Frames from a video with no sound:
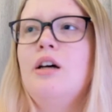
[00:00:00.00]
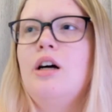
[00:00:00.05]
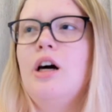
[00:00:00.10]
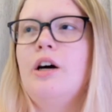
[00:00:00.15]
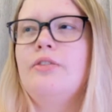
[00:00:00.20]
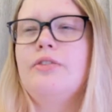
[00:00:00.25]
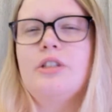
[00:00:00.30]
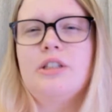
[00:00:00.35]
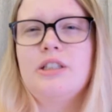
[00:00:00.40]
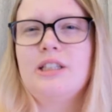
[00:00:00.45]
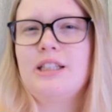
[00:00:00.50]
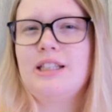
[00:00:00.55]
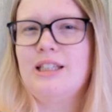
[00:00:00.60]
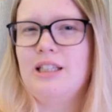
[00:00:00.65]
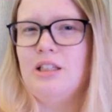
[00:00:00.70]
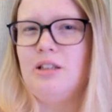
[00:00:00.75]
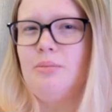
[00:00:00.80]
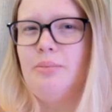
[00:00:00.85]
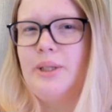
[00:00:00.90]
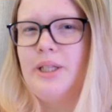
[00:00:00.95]
I've done it a
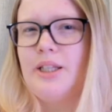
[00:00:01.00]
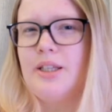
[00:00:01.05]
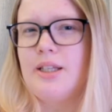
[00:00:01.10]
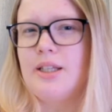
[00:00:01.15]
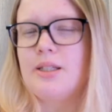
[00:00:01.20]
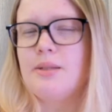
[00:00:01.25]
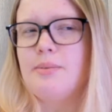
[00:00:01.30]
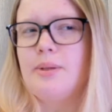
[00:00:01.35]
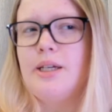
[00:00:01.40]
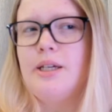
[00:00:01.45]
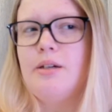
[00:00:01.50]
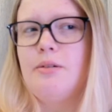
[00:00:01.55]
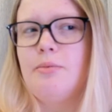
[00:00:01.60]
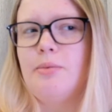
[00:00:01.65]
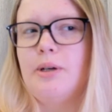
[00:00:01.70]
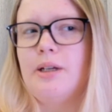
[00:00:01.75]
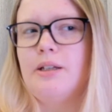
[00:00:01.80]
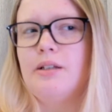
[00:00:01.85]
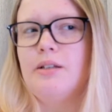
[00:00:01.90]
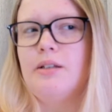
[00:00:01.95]
little bit this week
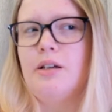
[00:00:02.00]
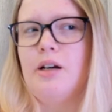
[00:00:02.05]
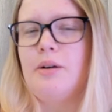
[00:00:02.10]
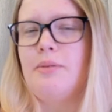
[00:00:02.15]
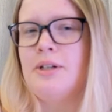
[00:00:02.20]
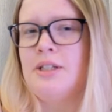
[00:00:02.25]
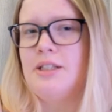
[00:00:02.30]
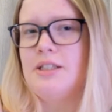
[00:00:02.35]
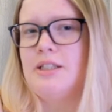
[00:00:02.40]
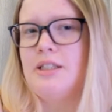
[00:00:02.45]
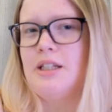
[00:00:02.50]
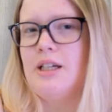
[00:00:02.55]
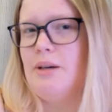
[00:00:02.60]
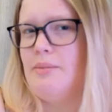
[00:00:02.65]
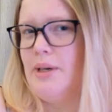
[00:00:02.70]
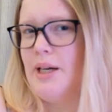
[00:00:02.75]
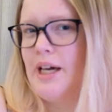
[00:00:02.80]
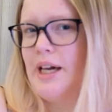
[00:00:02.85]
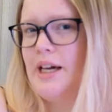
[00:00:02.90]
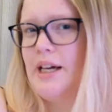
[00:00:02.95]
when I went to get
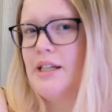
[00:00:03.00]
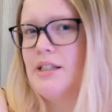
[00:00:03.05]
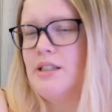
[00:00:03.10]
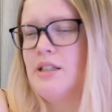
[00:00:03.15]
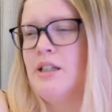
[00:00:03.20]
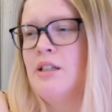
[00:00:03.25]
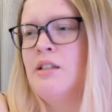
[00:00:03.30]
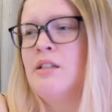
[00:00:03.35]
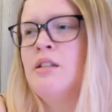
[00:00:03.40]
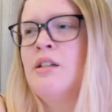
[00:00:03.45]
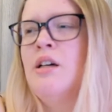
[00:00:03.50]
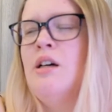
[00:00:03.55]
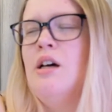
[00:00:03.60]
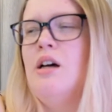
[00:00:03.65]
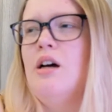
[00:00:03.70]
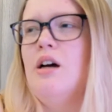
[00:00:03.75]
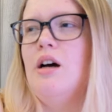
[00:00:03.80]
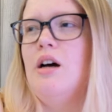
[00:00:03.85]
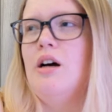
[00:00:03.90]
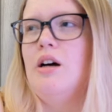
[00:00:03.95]
my hair done,
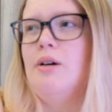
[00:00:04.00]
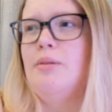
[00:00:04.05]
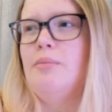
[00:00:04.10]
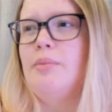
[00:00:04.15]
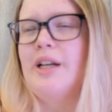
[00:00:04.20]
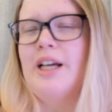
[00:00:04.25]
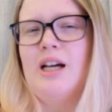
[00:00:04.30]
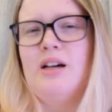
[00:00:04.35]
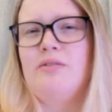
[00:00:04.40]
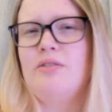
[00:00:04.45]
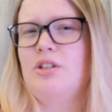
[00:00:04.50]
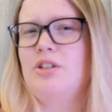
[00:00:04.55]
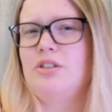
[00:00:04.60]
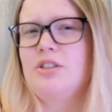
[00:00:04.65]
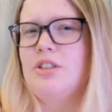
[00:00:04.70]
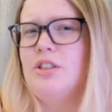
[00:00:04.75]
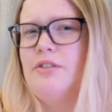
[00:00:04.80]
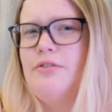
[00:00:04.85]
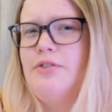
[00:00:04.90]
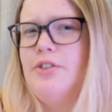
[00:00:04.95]
but I haven't
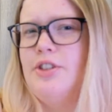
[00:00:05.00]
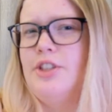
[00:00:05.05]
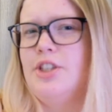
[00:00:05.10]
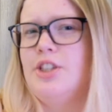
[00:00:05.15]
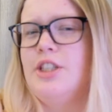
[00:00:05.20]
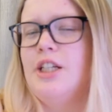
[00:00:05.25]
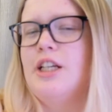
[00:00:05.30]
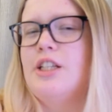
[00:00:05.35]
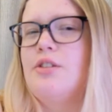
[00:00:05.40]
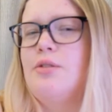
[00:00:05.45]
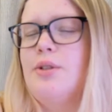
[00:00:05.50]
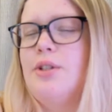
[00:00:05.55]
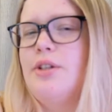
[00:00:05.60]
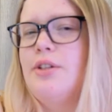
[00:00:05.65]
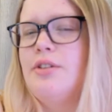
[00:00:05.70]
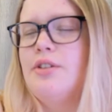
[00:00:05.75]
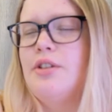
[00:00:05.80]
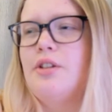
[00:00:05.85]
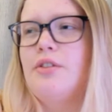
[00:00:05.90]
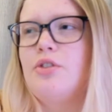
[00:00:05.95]
looked at the footage yet, so I
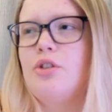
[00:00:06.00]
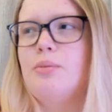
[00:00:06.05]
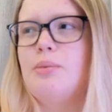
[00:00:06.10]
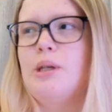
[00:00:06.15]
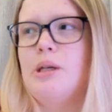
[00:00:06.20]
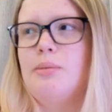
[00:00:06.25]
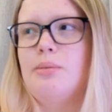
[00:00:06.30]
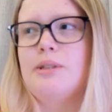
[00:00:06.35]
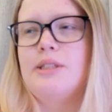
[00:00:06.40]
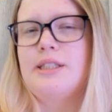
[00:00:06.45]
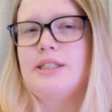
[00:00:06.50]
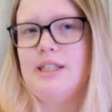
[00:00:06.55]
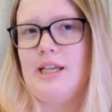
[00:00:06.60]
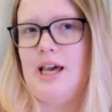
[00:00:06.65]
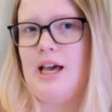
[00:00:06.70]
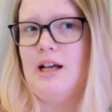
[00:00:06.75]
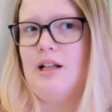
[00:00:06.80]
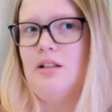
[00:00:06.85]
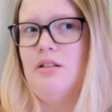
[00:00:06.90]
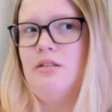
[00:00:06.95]
don't know if you'll be able to
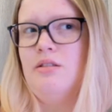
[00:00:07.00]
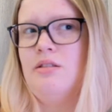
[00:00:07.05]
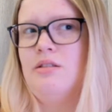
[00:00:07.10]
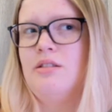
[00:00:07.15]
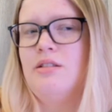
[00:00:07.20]
tell